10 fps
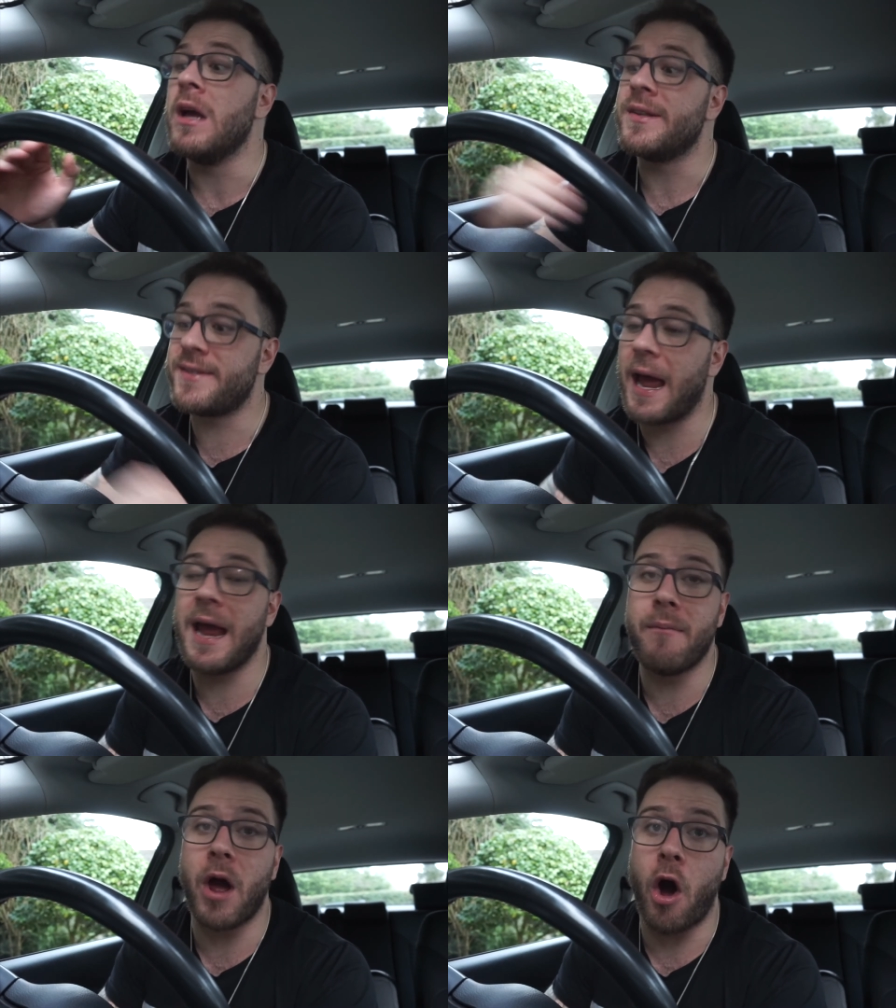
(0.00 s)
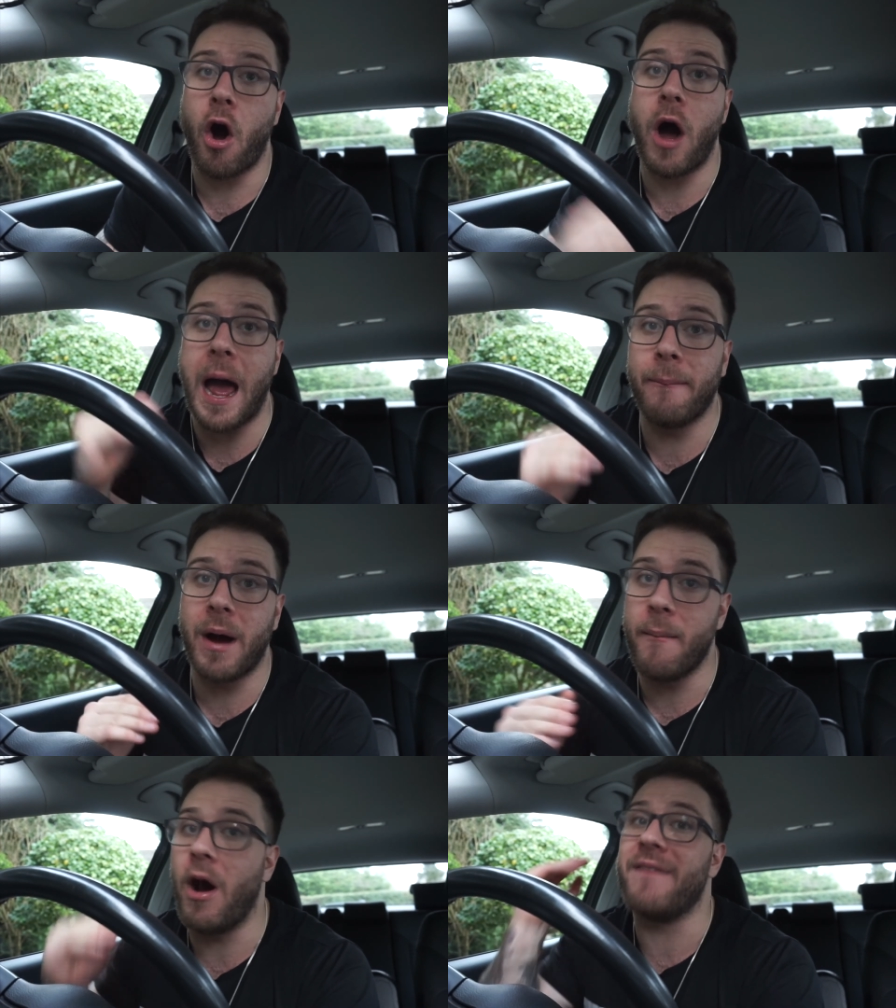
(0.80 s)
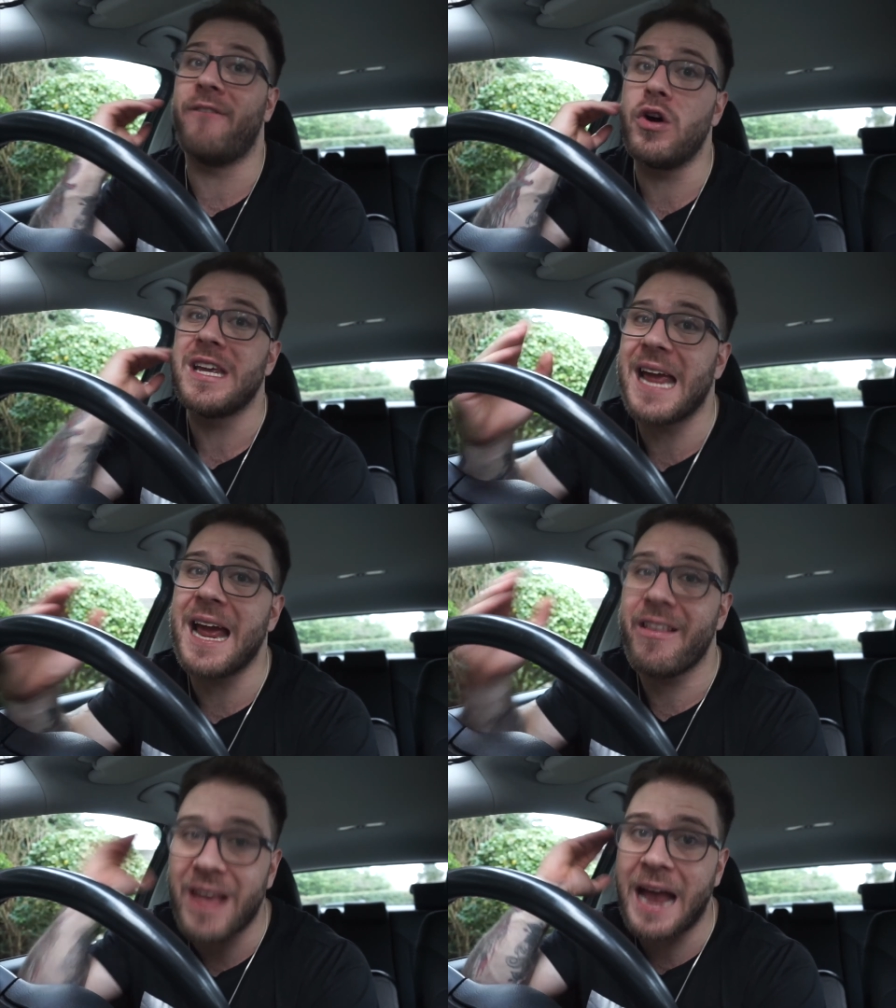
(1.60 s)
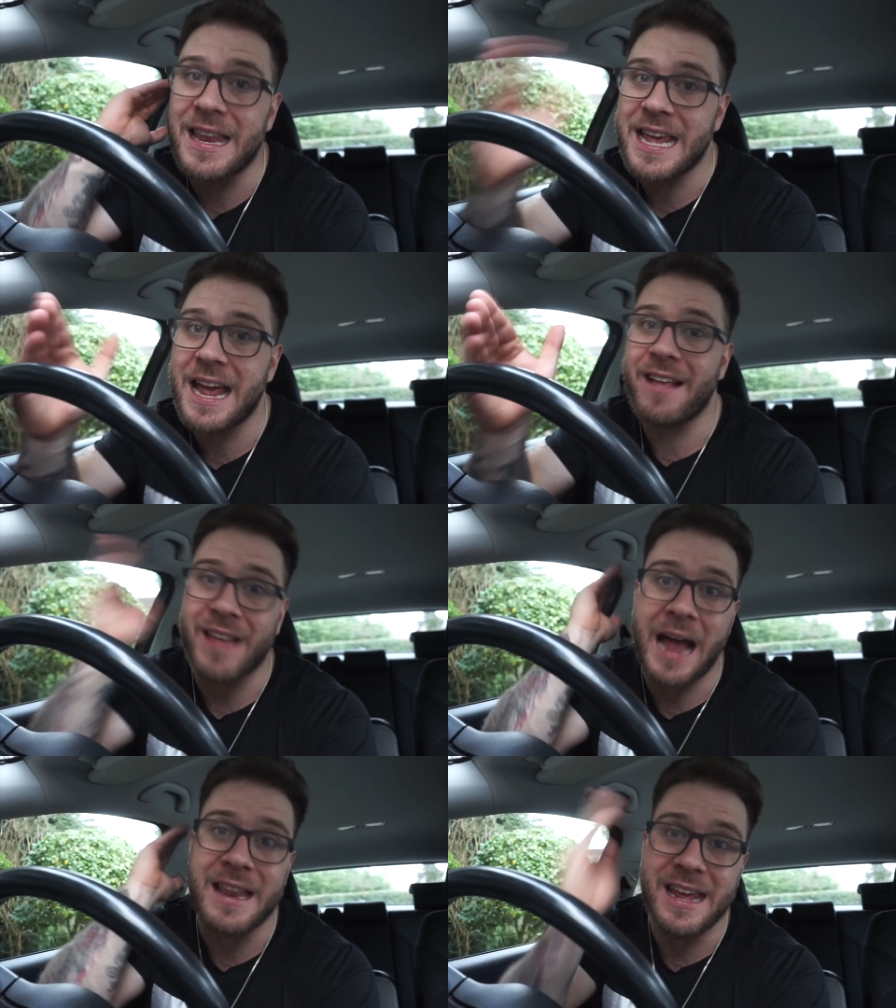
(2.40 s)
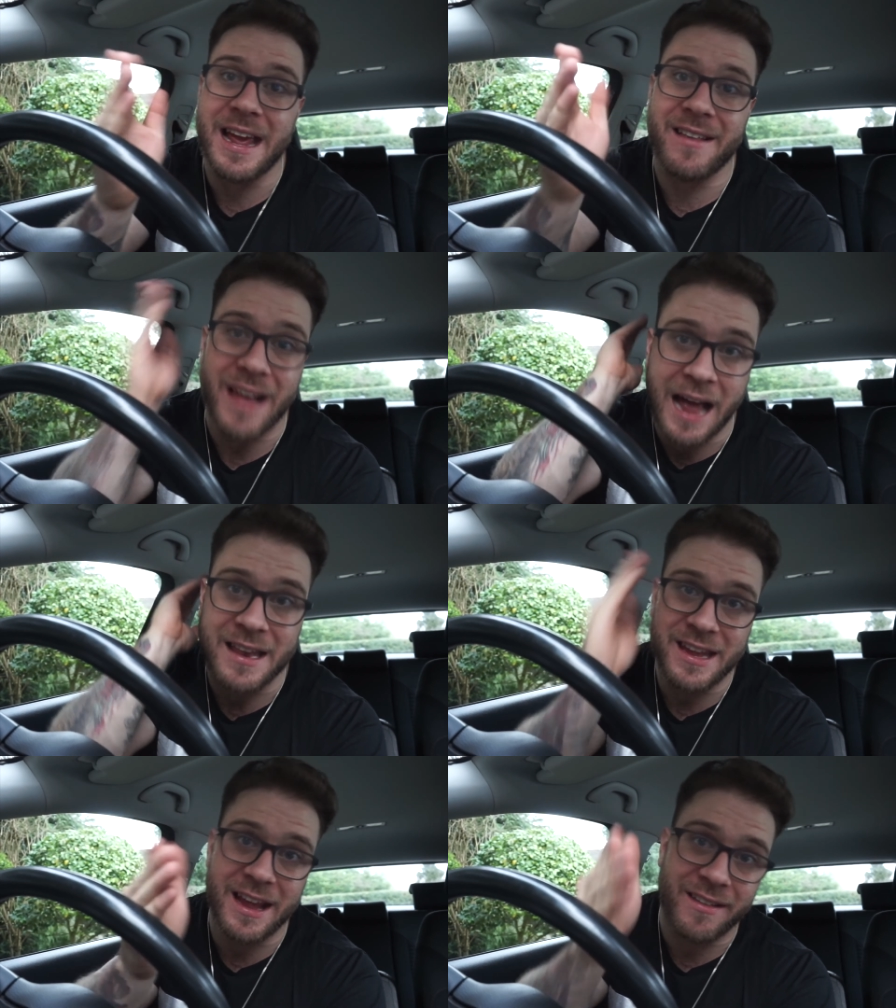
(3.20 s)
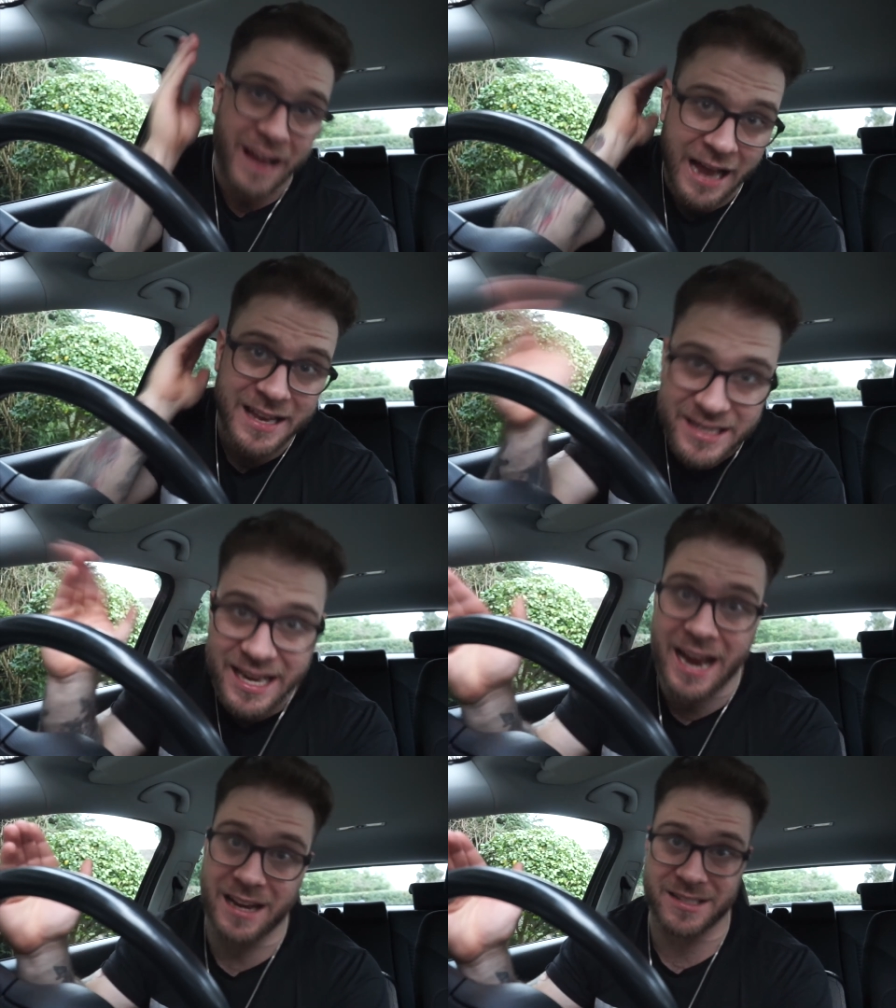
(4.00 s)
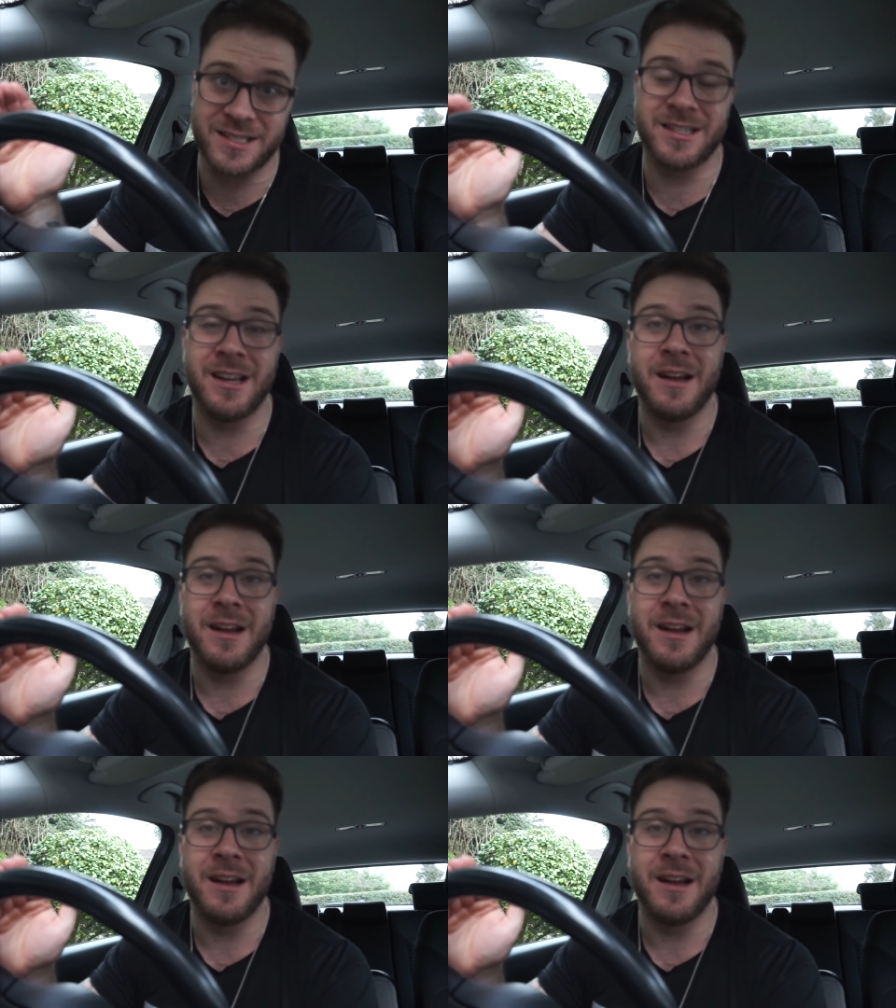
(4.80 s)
set in my heart and my mind for years and years and years and years and years.